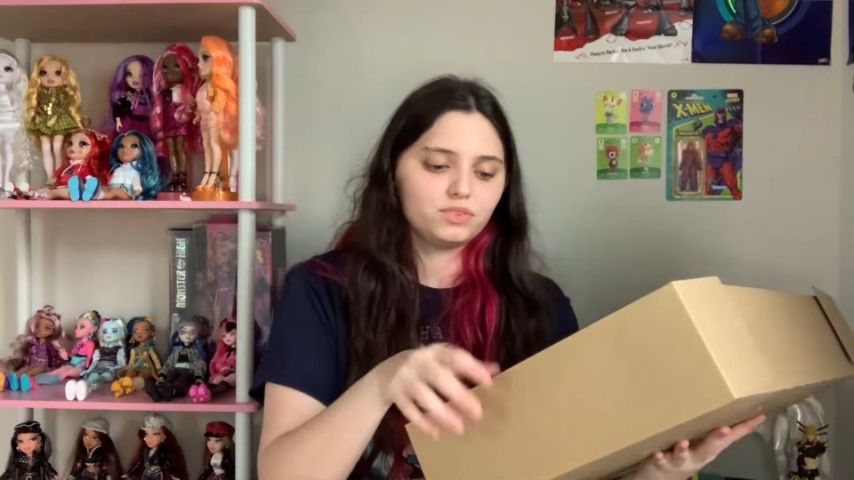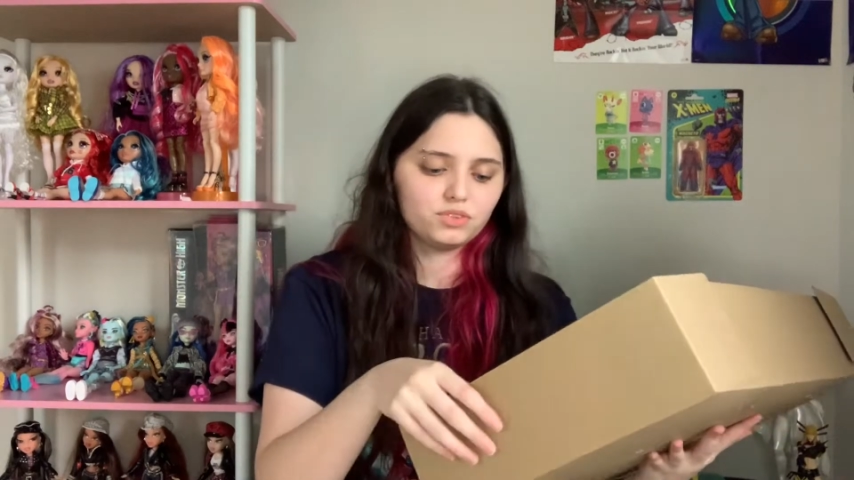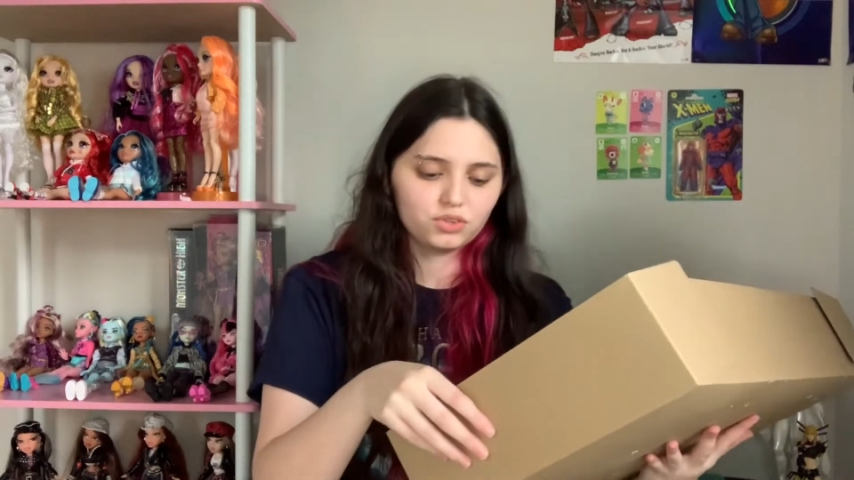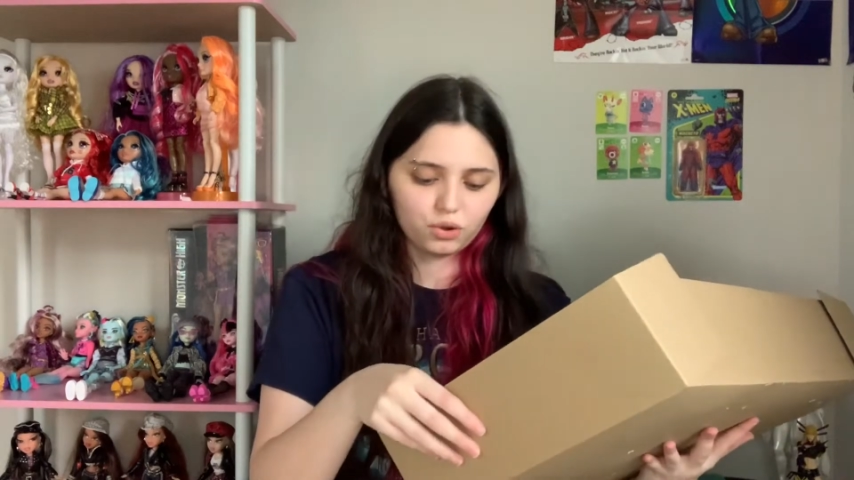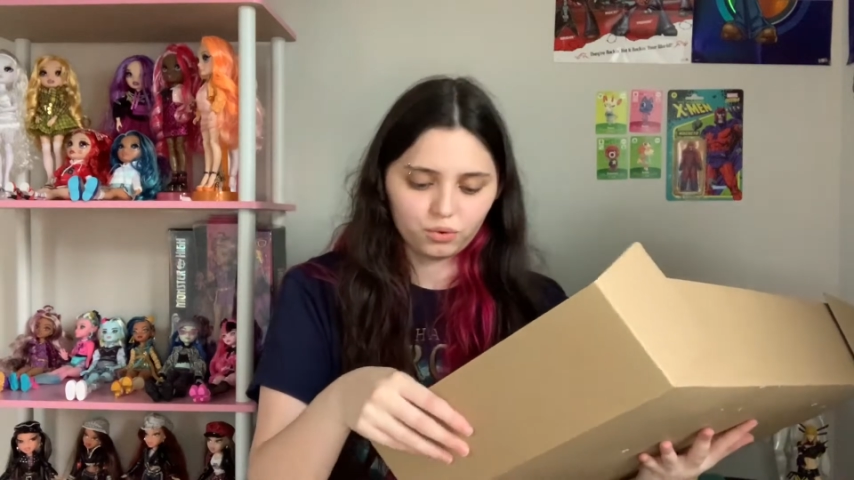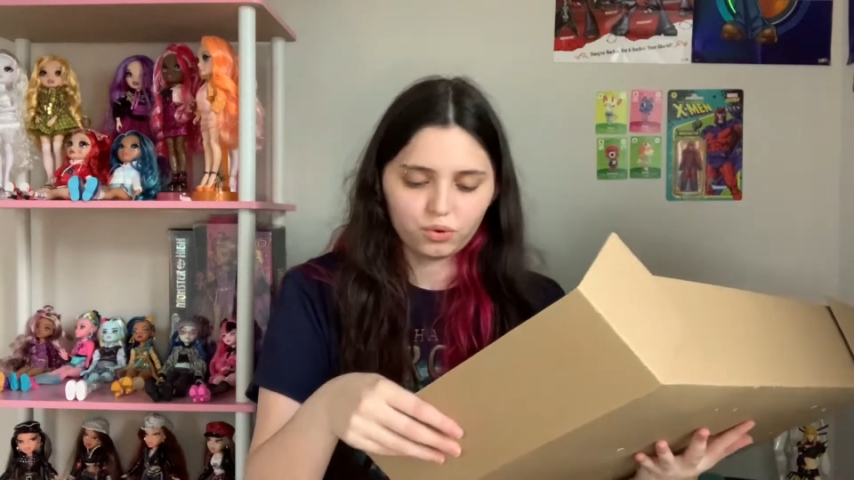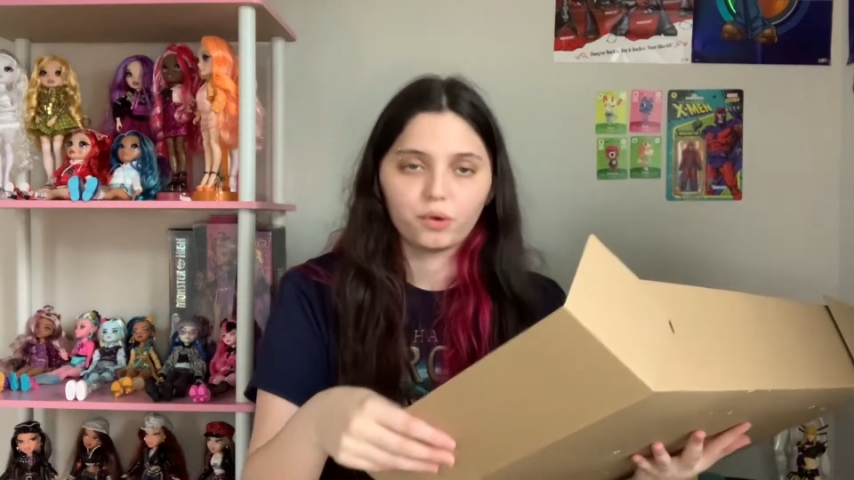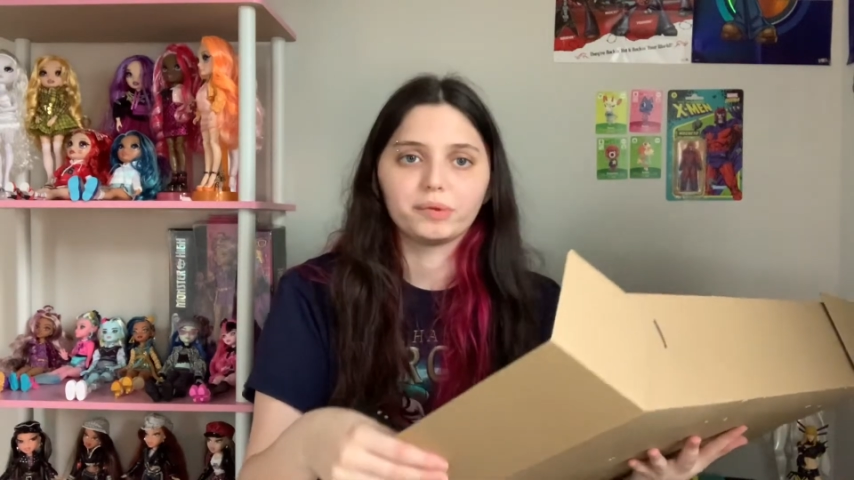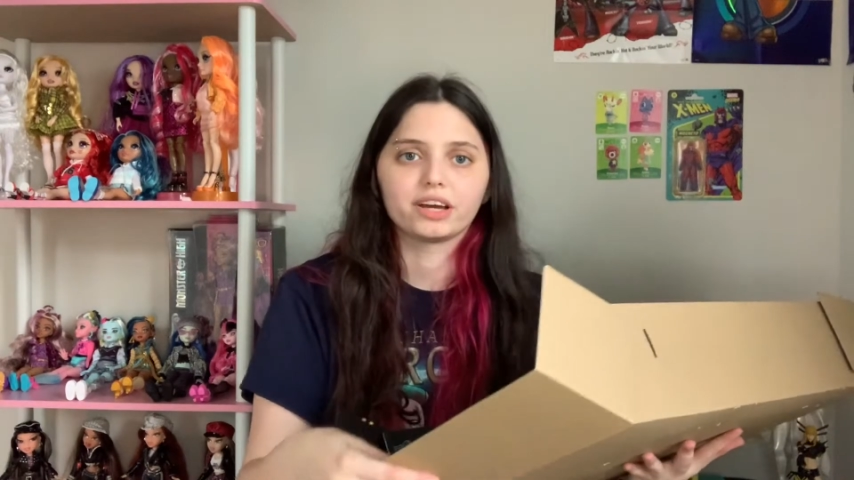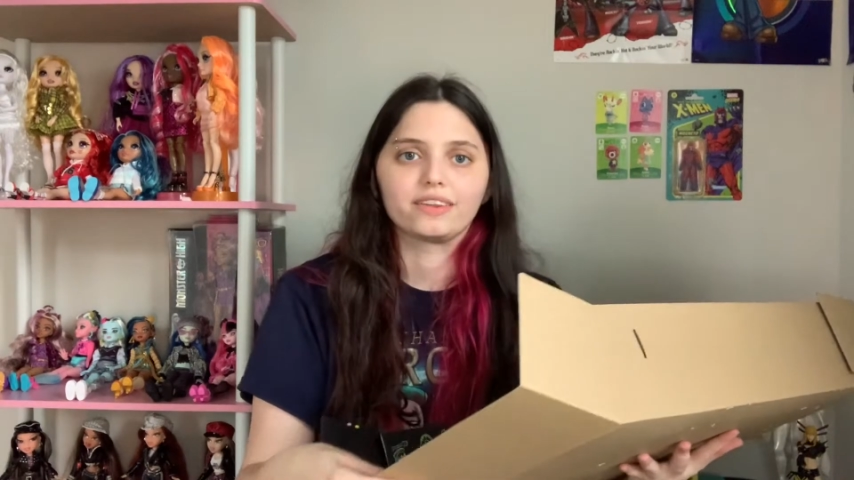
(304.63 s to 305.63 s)
don't quote
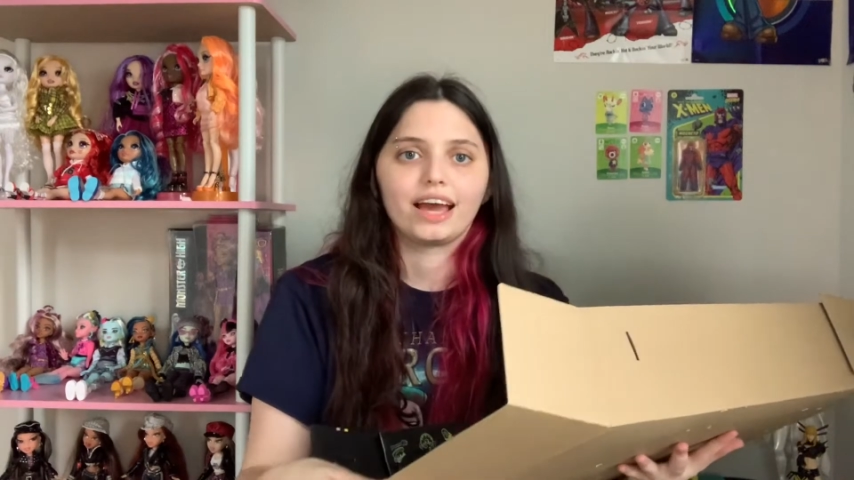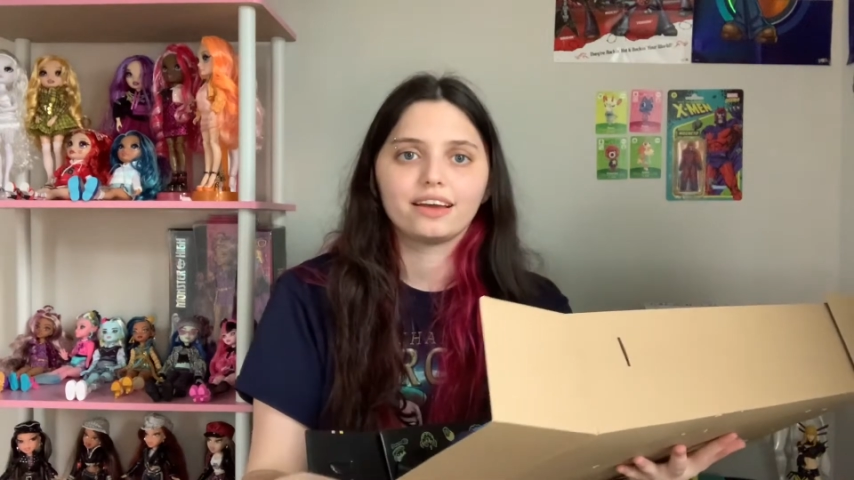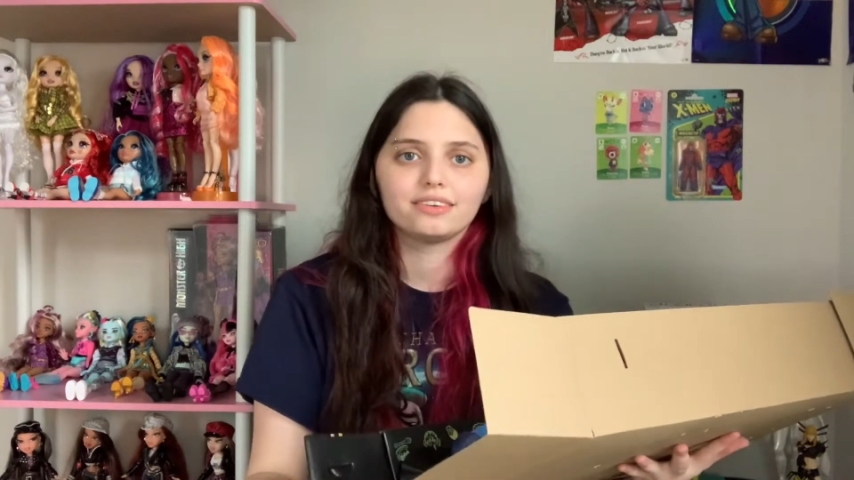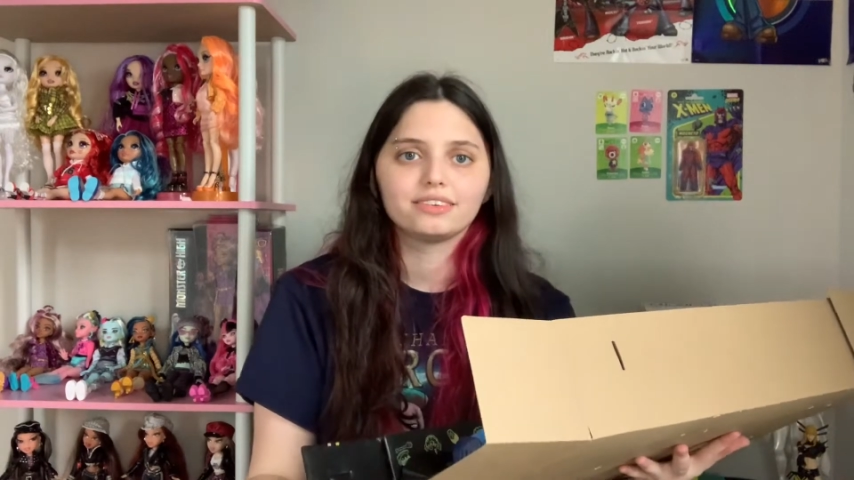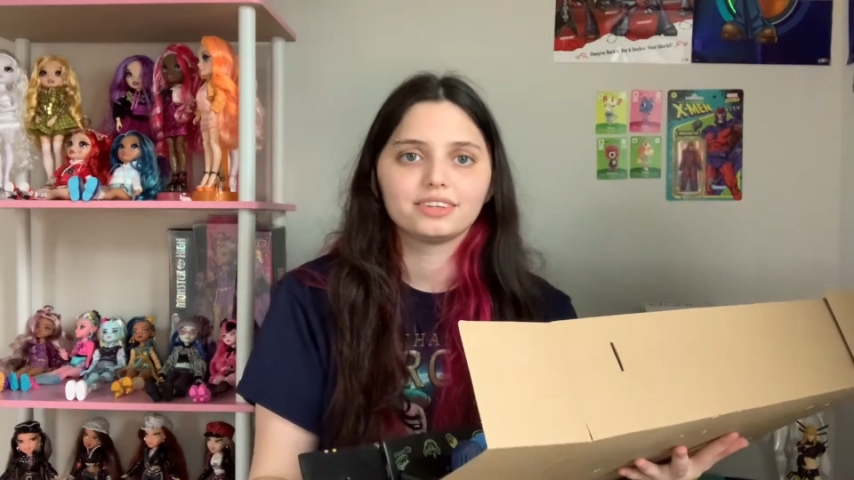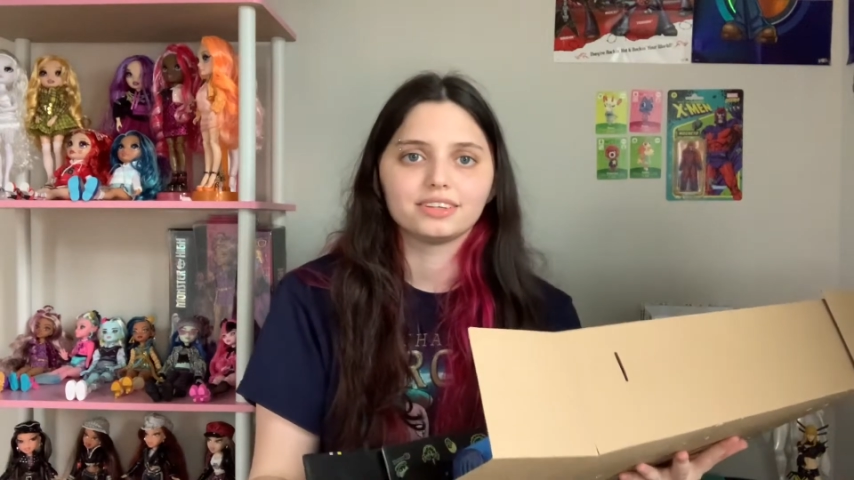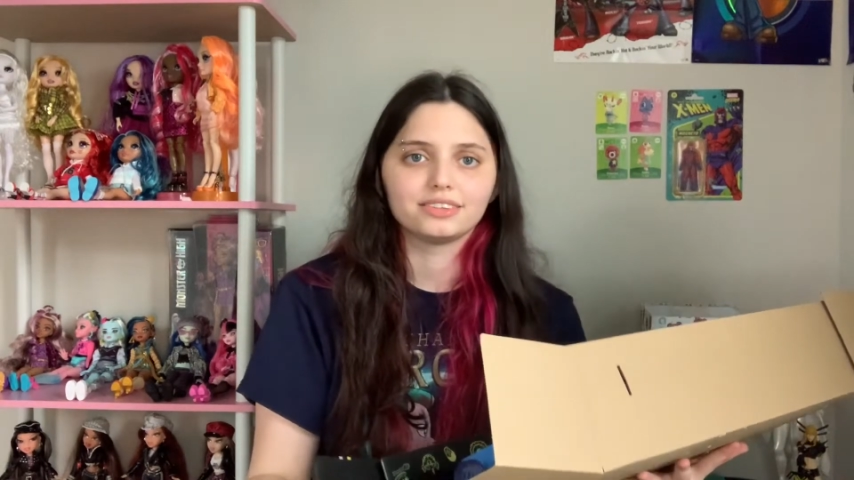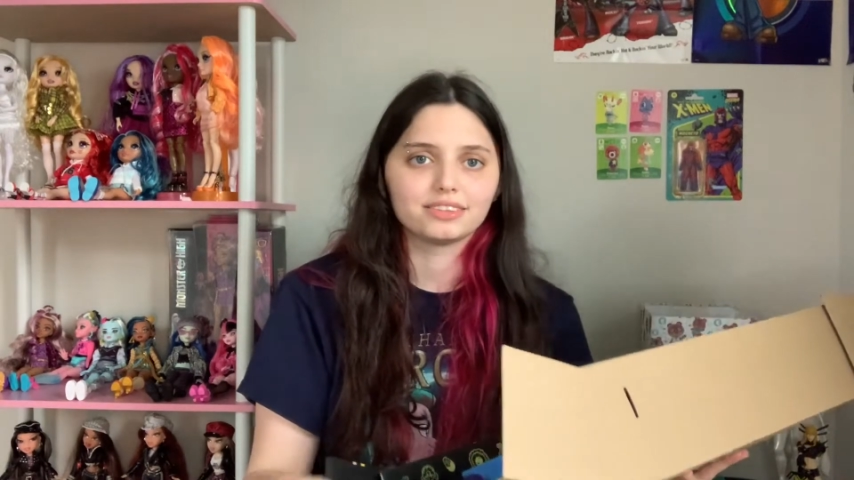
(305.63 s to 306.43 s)
me on that because